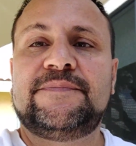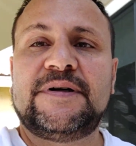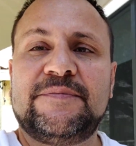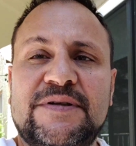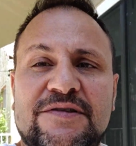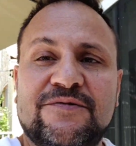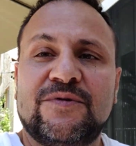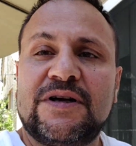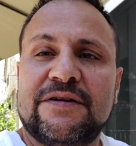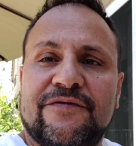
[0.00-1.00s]
Puppy's
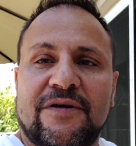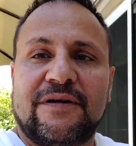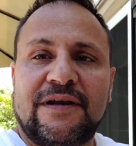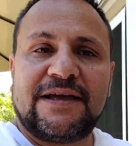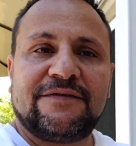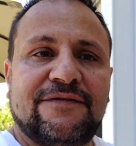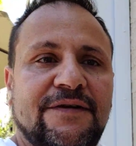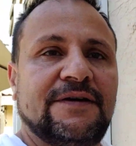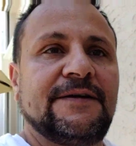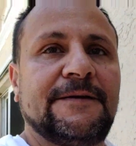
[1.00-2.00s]
running for her
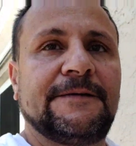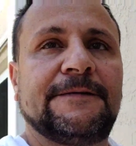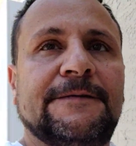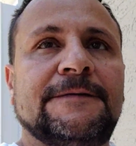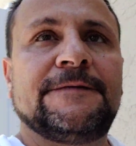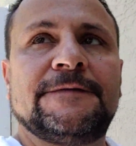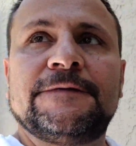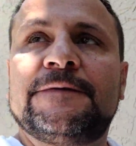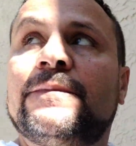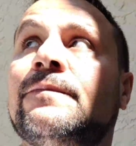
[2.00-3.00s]
life.
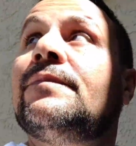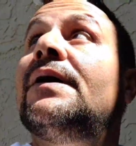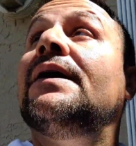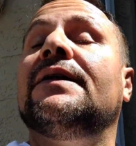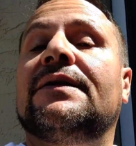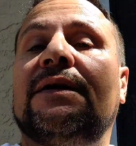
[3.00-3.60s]
But